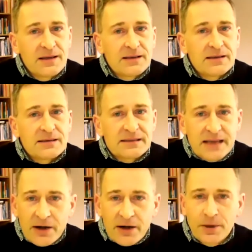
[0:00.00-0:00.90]

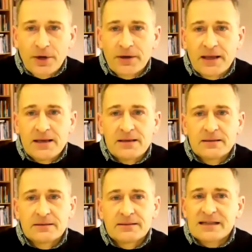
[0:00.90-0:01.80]
ceremony,
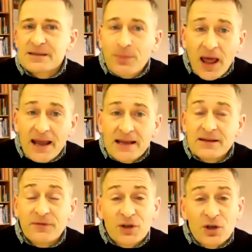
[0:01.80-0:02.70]
displays
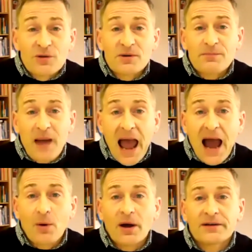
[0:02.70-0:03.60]
of human
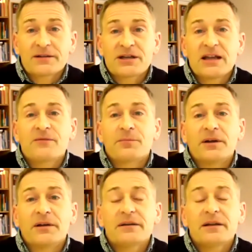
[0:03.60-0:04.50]
power and
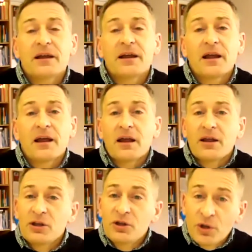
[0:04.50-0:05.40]
achievement,
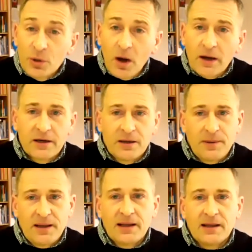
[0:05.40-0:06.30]
you are going to
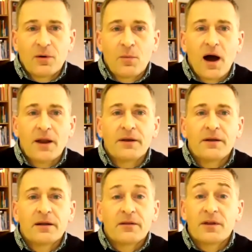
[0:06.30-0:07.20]
be the one
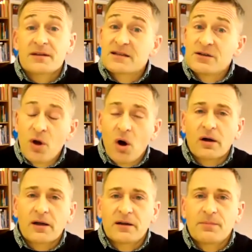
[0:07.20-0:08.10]
that's not
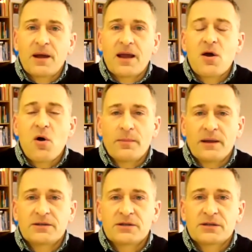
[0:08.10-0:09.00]
going to pay
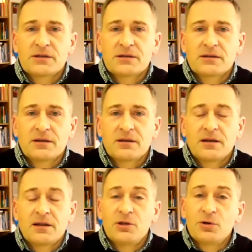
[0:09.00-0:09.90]
homage.
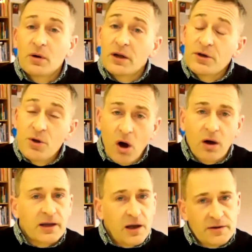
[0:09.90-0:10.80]
You're not
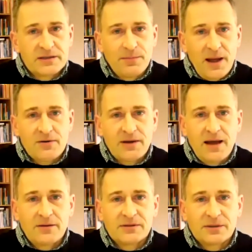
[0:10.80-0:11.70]
going to bow
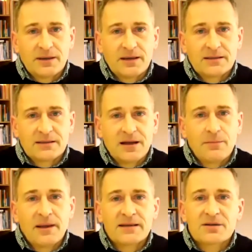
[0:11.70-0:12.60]
down to it
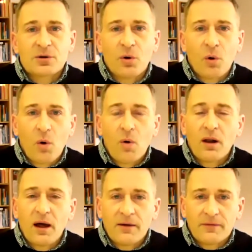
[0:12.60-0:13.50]
amidst all
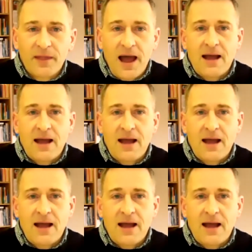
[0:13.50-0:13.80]
of that.